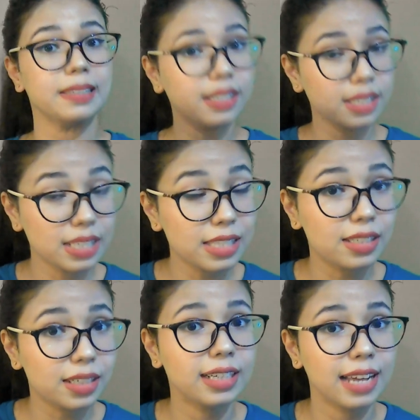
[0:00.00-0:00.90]
This
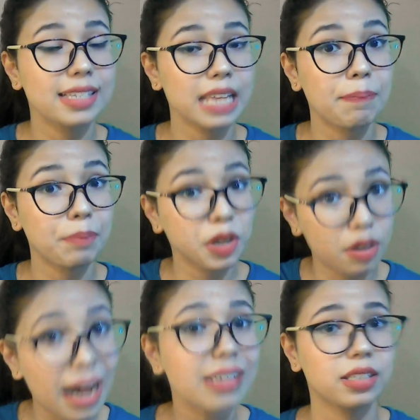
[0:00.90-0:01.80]
incident has
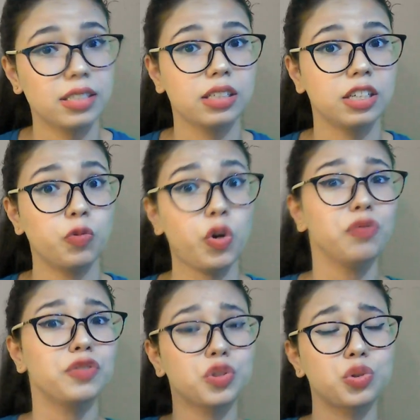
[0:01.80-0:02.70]
happened last year. One
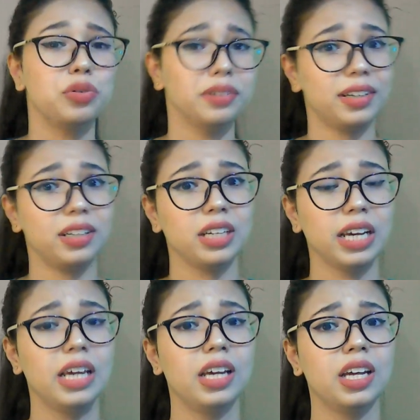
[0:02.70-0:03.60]
of the student,
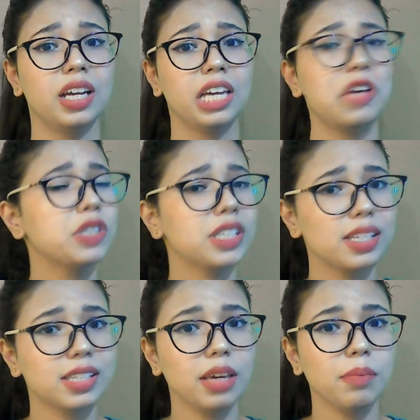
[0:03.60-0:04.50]
he was
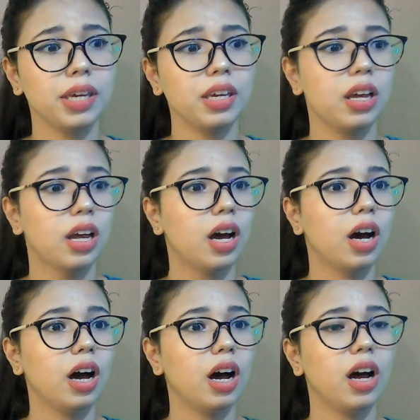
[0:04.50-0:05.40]
asking me,
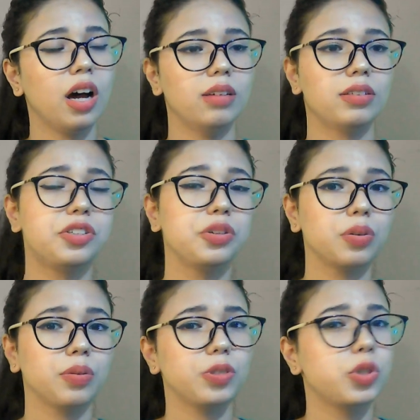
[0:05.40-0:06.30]

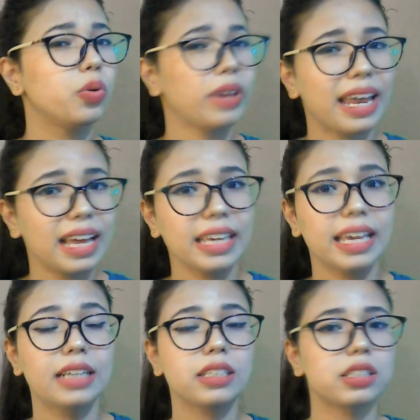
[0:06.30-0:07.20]
can I
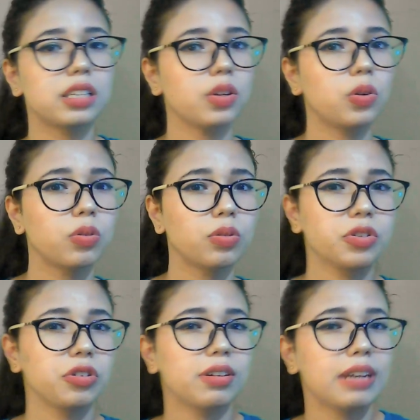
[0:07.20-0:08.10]
get some, you
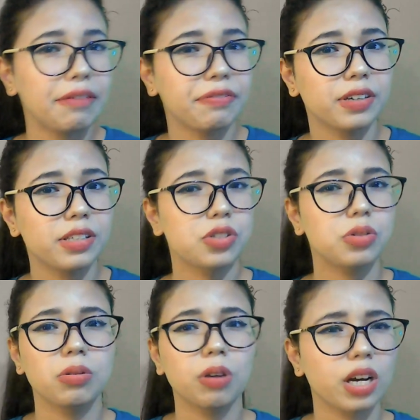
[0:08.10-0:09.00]
know, reference
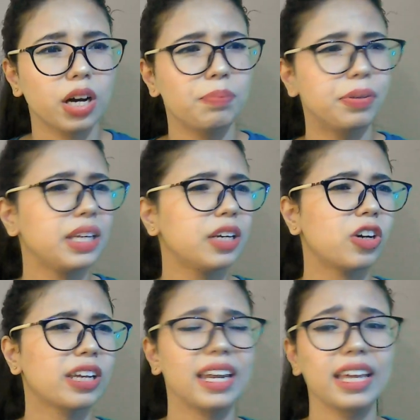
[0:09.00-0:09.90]
to your company,
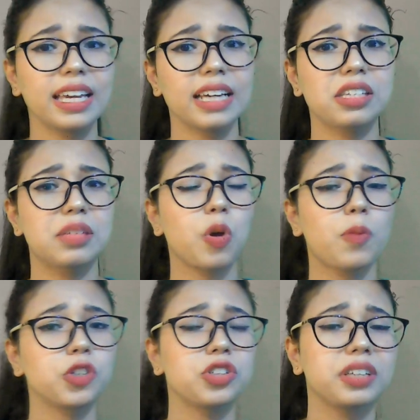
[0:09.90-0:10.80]
or can I get some
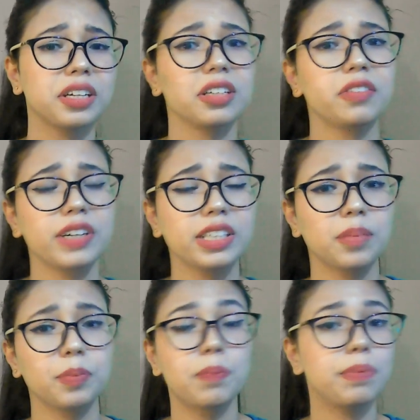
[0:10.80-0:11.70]
opportunity in different
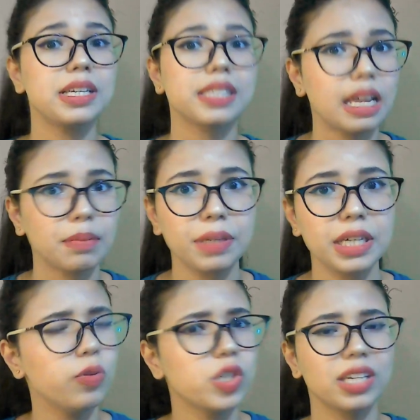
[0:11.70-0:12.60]
company? Please help me.
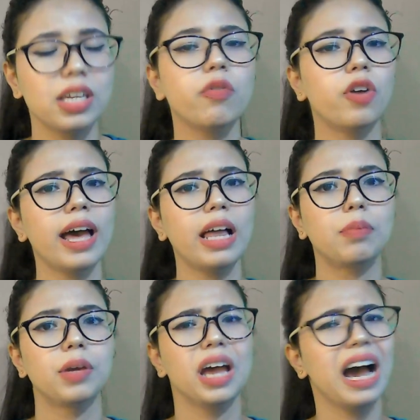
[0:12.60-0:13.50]
He was seeking for help.